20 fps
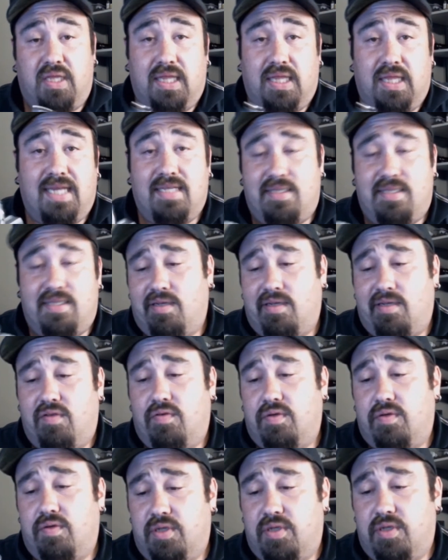lazy and
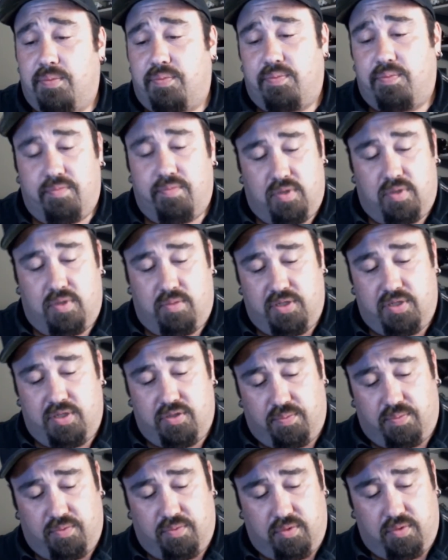over drip on my
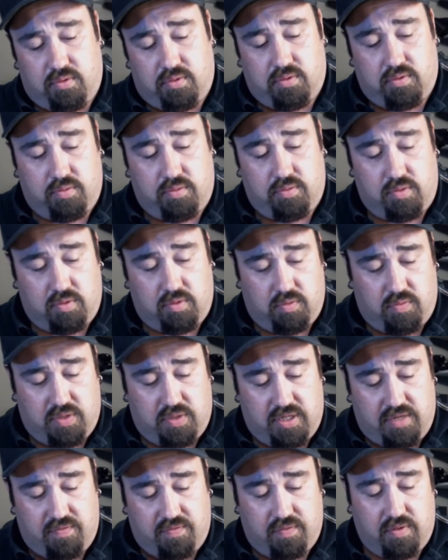dripper or
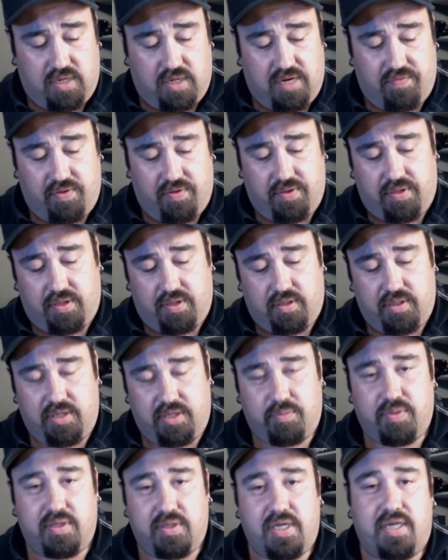whatever, have anything leak,
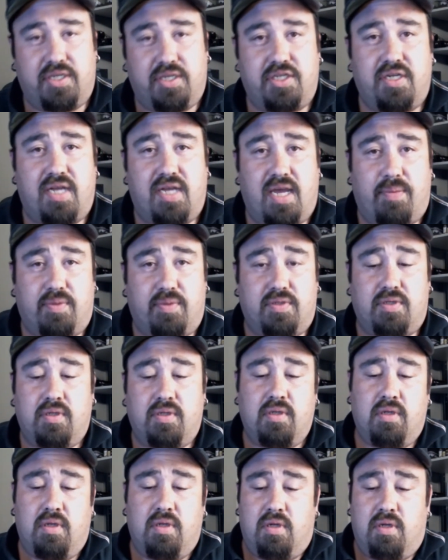but hey, shit happens.
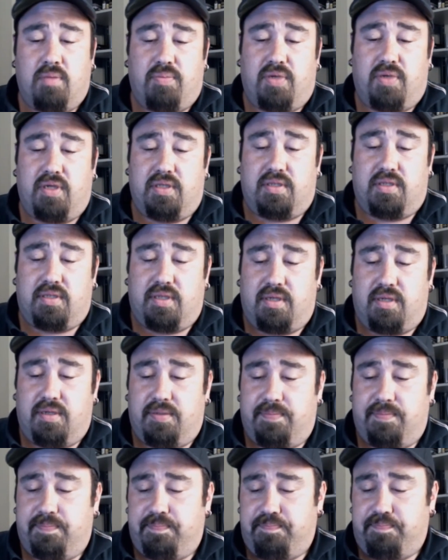But
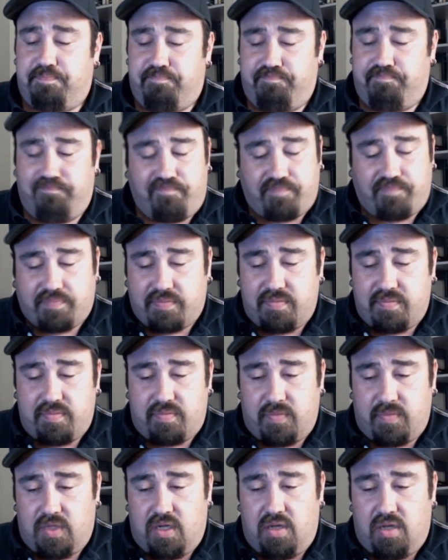
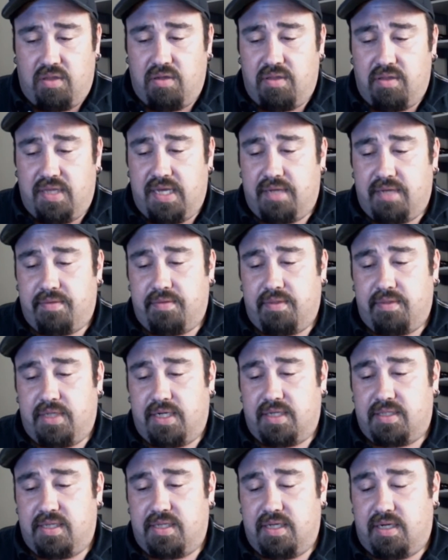other than that, like
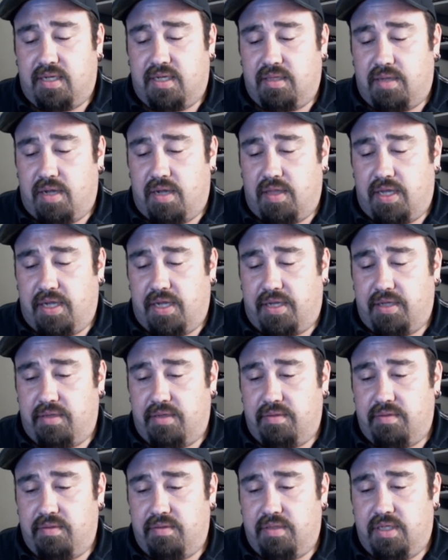I said, I like
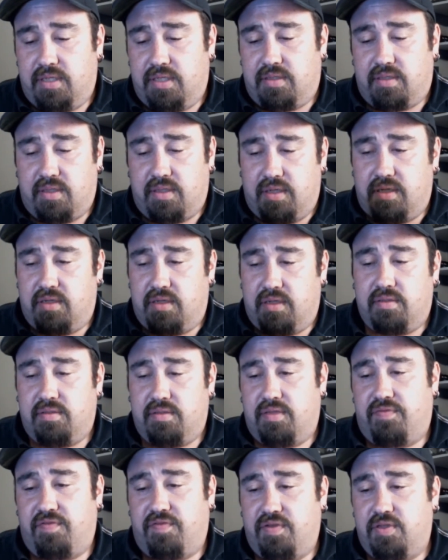it.
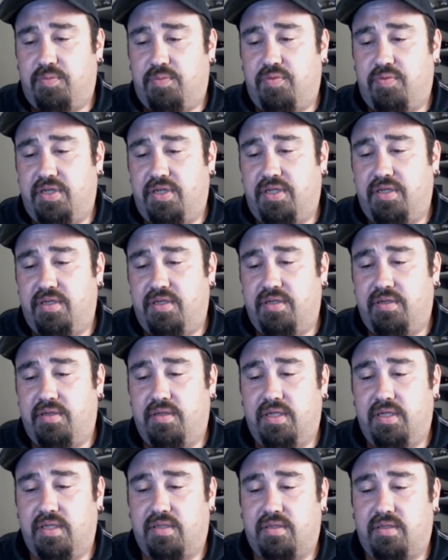It feels pretty
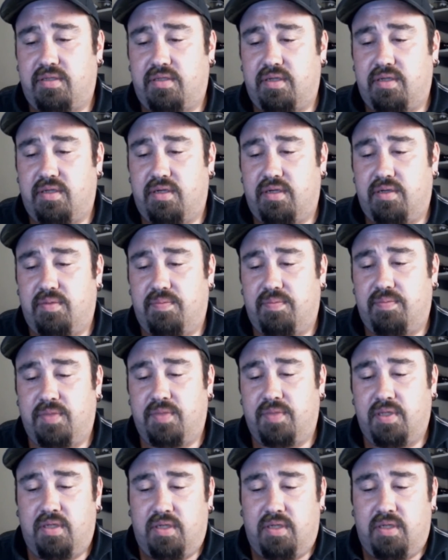good. It's
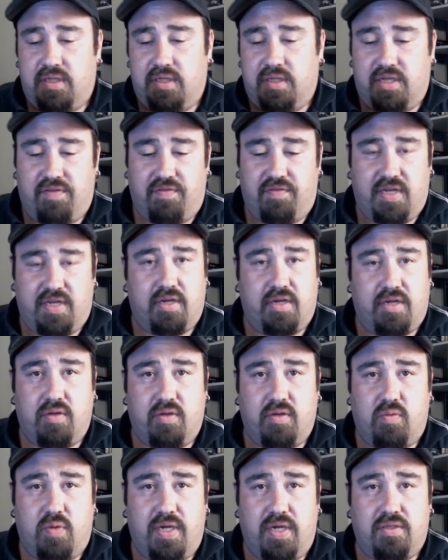definitely got a good
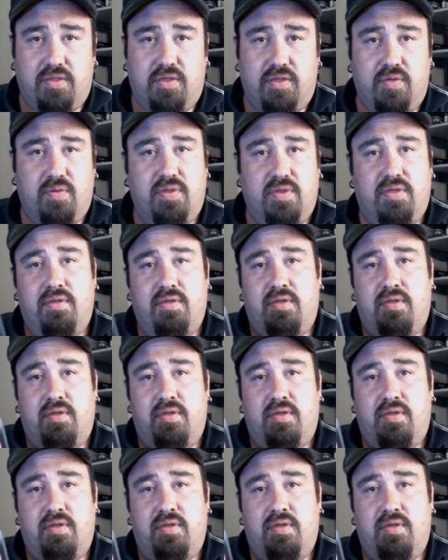weight to it.